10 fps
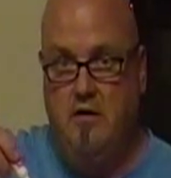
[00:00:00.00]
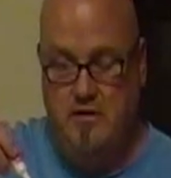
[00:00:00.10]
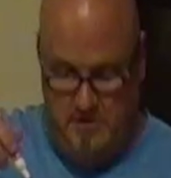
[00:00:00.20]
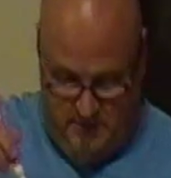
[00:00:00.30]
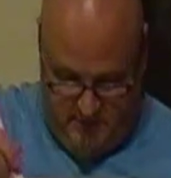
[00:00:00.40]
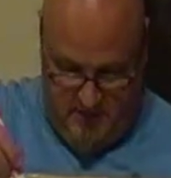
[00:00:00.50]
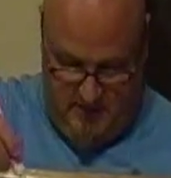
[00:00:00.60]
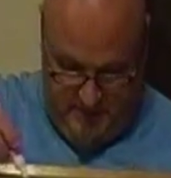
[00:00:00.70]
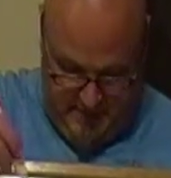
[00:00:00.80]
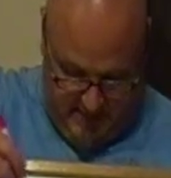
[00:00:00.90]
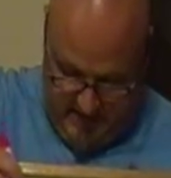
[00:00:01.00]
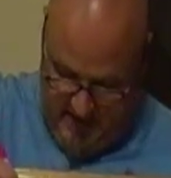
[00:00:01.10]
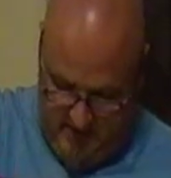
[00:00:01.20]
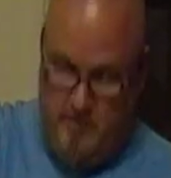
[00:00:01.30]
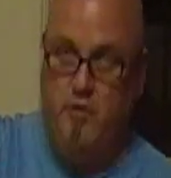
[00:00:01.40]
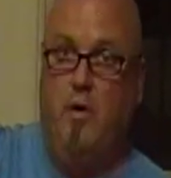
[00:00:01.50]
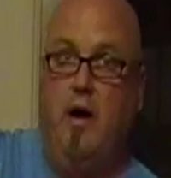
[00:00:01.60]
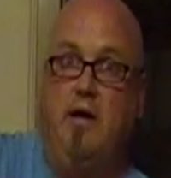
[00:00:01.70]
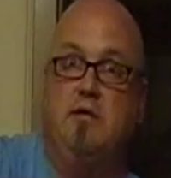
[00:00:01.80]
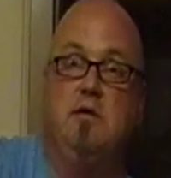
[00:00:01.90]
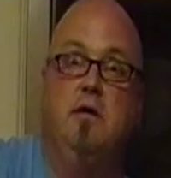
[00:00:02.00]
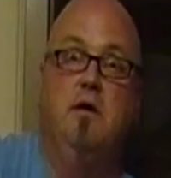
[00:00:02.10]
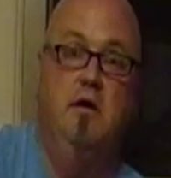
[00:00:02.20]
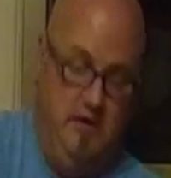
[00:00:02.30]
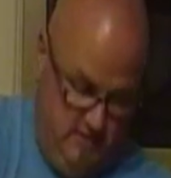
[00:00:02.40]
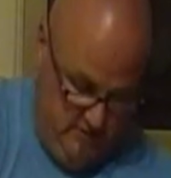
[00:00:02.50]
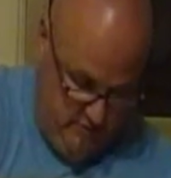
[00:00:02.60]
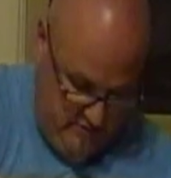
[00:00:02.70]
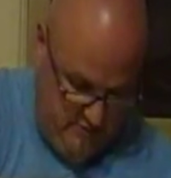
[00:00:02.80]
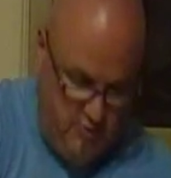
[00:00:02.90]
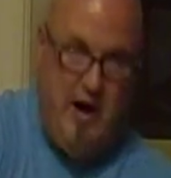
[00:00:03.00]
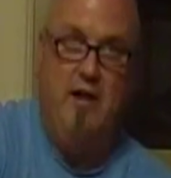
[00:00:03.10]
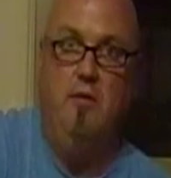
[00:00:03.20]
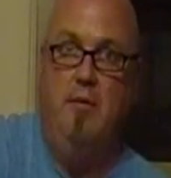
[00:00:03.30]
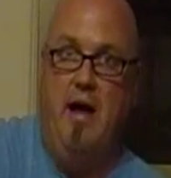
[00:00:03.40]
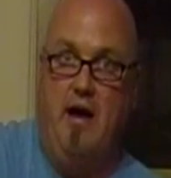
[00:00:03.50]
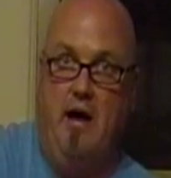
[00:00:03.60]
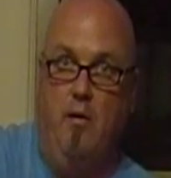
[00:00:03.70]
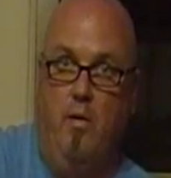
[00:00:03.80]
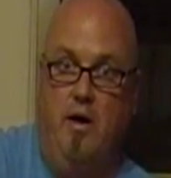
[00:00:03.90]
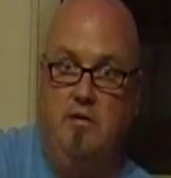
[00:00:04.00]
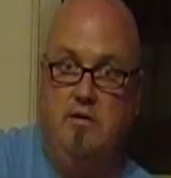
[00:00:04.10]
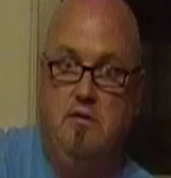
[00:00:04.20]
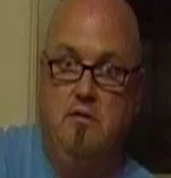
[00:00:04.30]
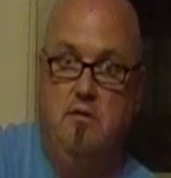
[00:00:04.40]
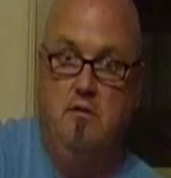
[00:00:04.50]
So they've been counted twice. So we subtract them back out once.